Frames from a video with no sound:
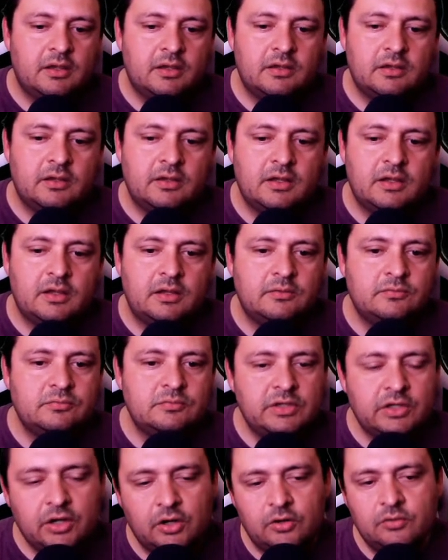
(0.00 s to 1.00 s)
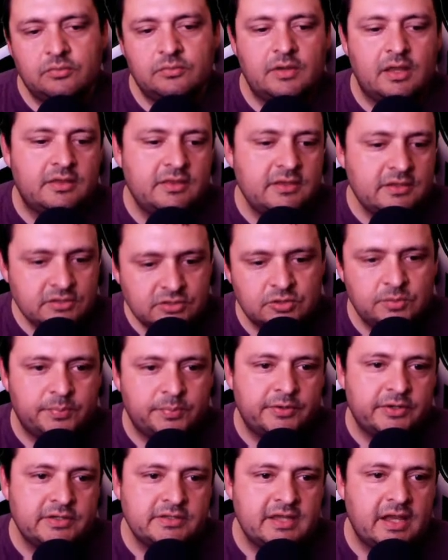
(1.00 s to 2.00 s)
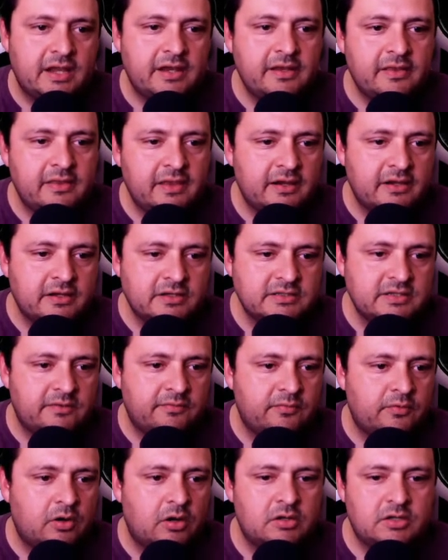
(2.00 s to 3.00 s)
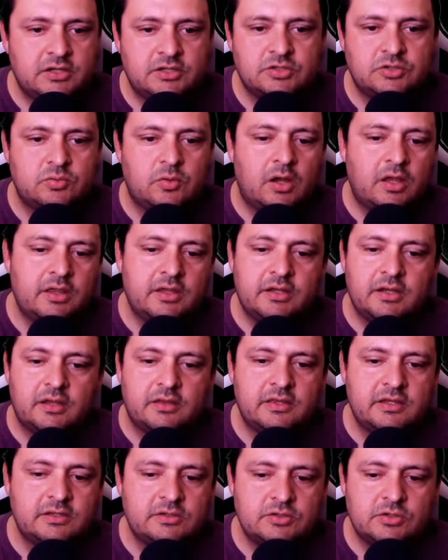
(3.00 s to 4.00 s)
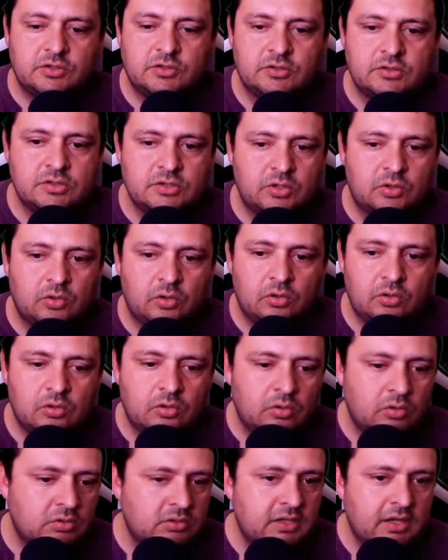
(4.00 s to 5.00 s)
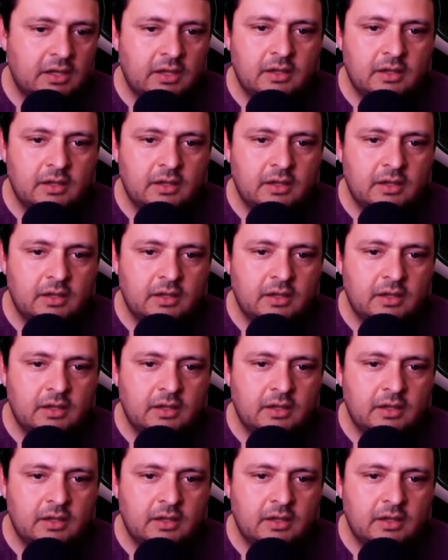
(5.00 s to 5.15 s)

Uh, you know, nothing super exciting there except for our Dinchuala. Nothing turned gold.